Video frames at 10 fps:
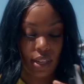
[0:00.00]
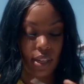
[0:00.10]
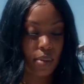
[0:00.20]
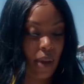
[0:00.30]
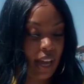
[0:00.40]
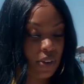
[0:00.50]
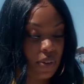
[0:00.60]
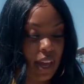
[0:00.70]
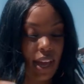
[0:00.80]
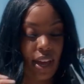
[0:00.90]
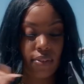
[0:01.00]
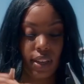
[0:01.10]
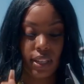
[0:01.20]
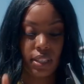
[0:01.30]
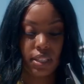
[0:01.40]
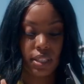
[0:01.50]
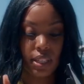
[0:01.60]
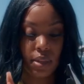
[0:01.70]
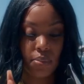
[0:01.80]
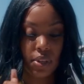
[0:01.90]
I don't have a
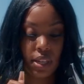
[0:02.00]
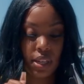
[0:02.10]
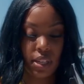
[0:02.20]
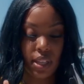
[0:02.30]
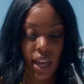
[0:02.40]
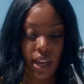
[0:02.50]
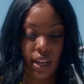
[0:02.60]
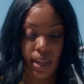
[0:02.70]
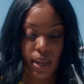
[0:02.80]
tip here that